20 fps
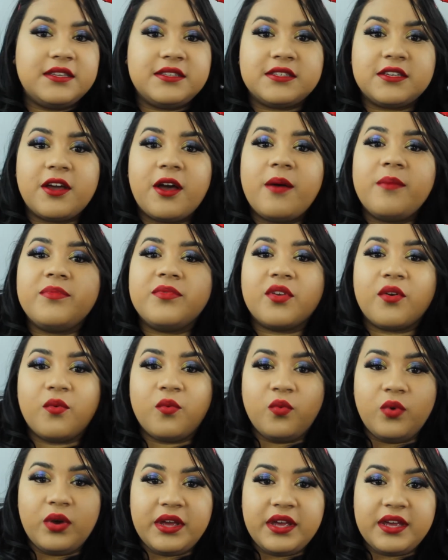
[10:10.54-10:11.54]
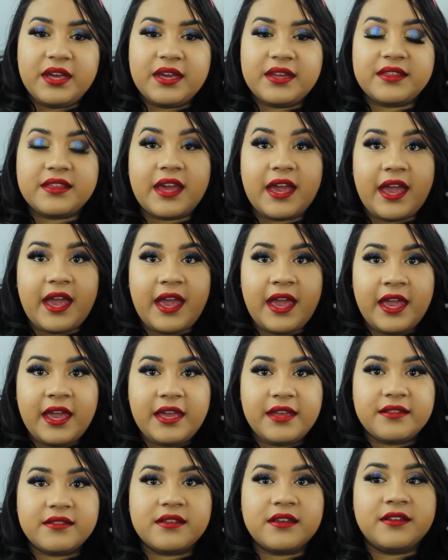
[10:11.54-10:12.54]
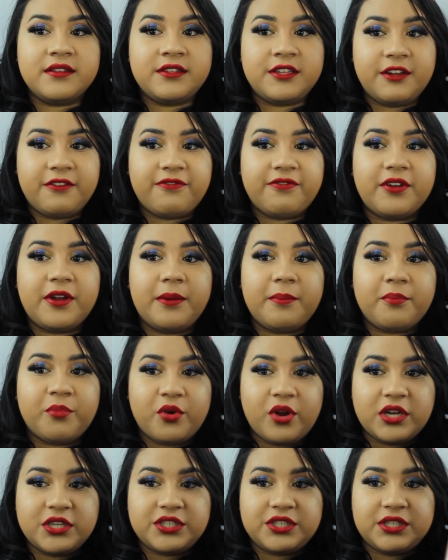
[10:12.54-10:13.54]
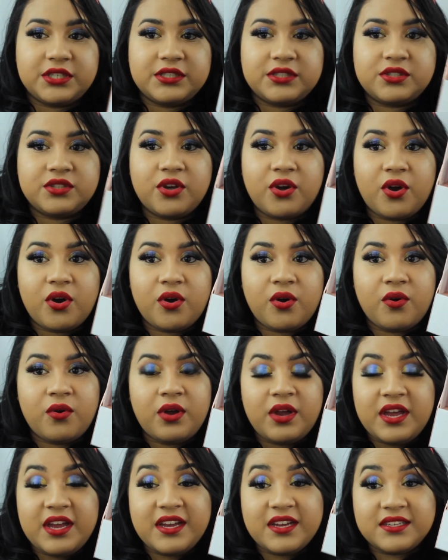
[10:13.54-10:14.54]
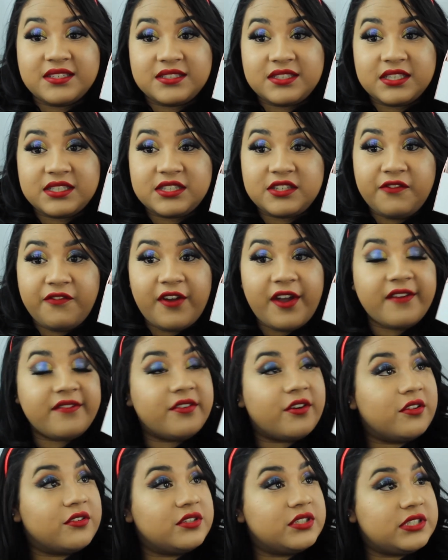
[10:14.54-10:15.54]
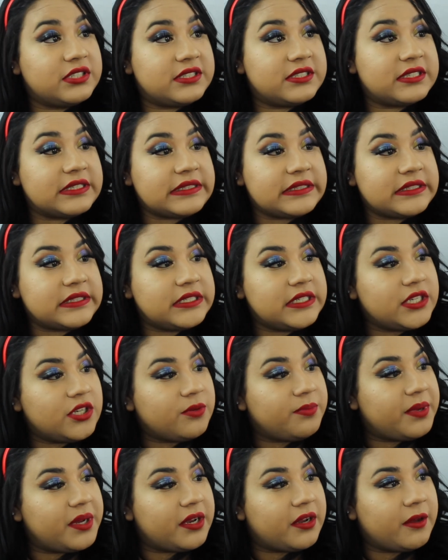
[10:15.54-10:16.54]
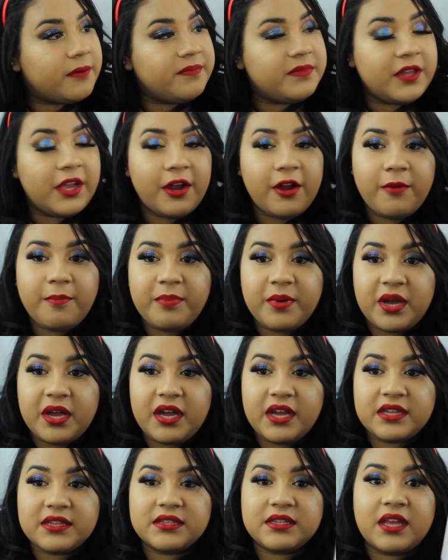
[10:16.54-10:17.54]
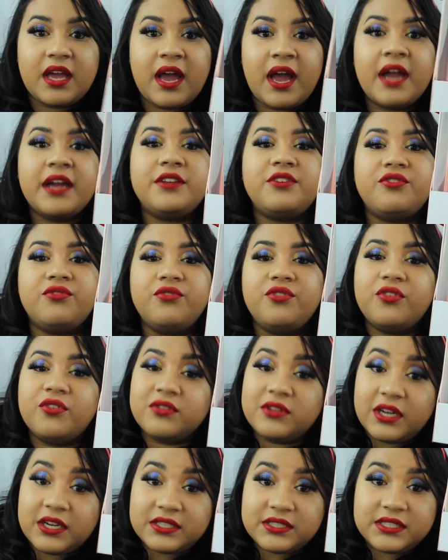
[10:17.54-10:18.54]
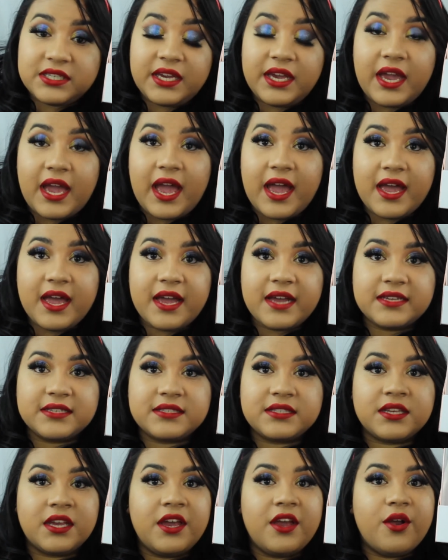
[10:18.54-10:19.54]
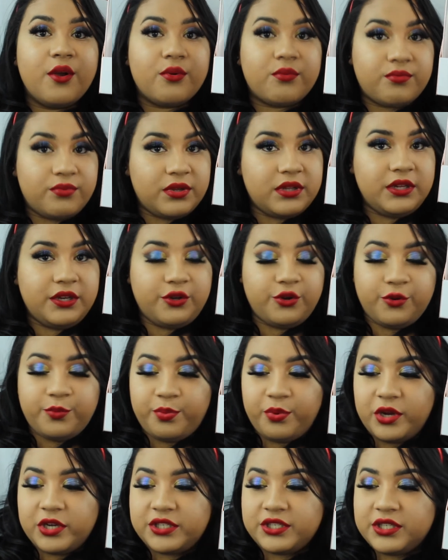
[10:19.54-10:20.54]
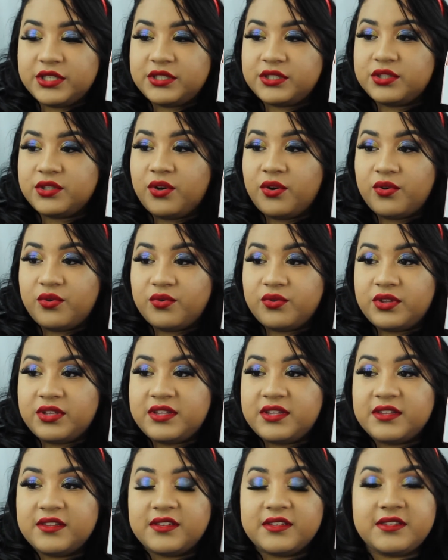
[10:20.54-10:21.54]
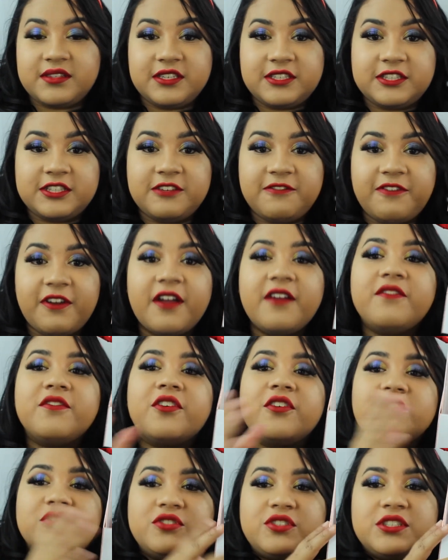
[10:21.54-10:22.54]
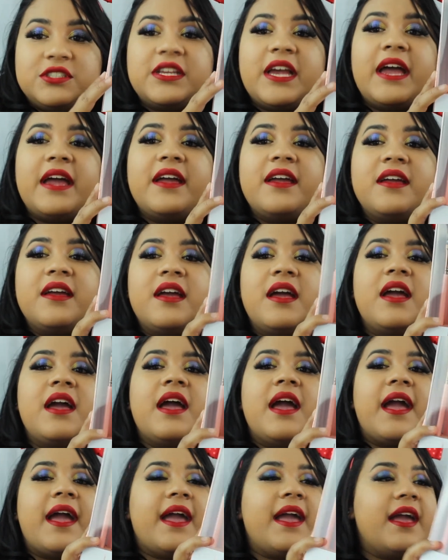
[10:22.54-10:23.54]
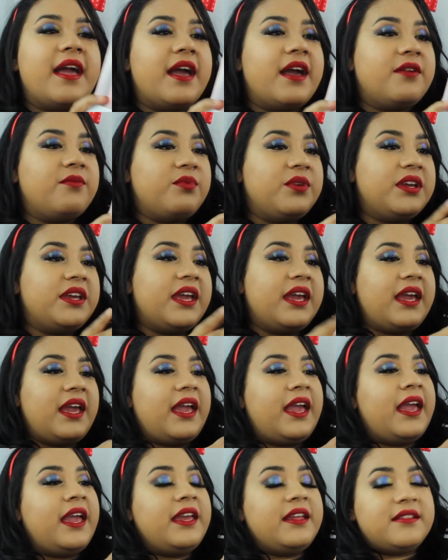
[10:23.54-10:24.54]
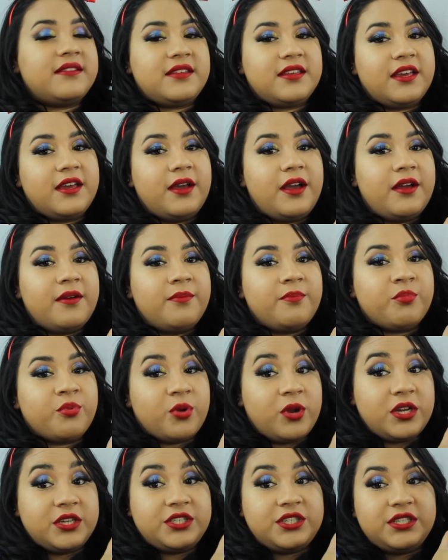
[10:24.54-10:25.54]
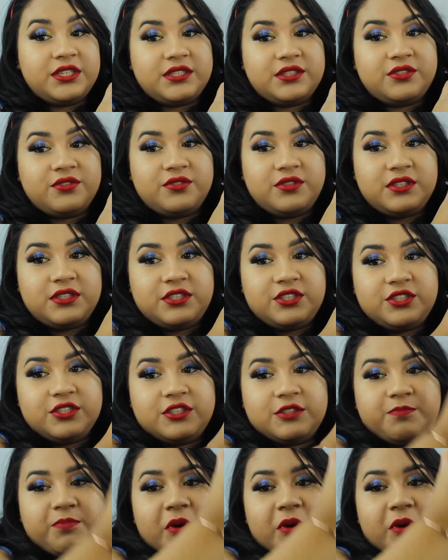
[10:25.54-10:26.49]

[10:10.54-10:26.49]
this comes with eight different brushes. So $65 is a little bit up there, but I do know Luxie has really good brushes. So this is a $65 set and we get eight brushes. So this just